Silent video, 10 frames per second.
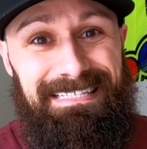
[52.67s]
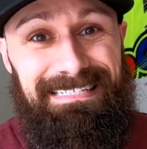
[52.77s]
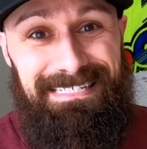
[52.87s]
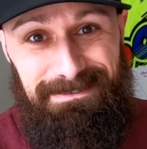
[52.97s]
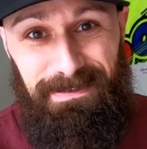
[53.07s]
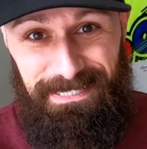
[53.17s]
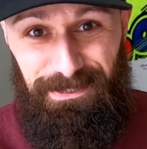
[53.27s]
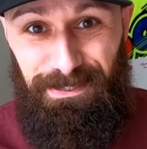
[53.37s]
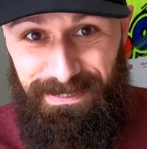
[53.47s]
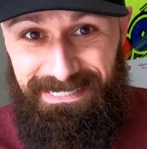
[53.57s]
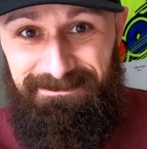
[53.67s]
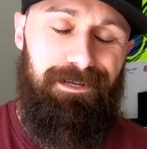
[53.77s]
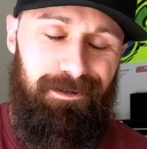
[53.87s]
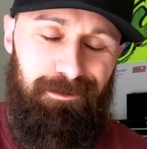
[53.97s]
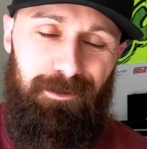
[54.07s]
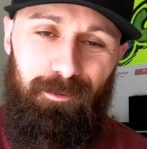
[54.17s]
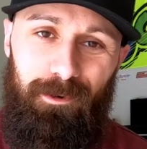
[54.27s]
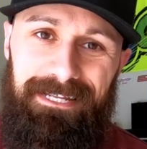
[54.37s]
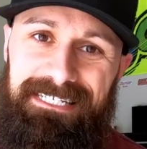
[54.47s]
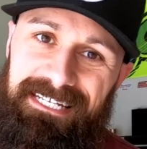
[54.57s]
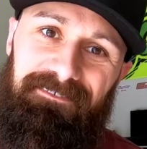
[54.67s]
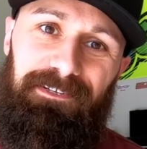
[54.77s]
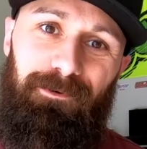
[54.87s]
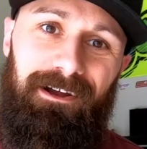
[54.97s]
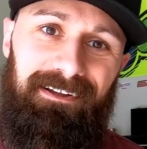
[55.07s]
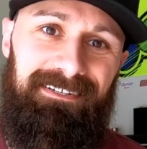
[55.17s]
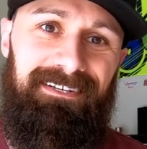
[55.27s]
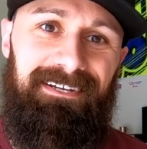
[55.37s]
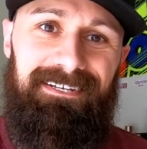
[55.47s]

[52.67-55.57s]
that doesn't make you do it. So, what is safety wiring?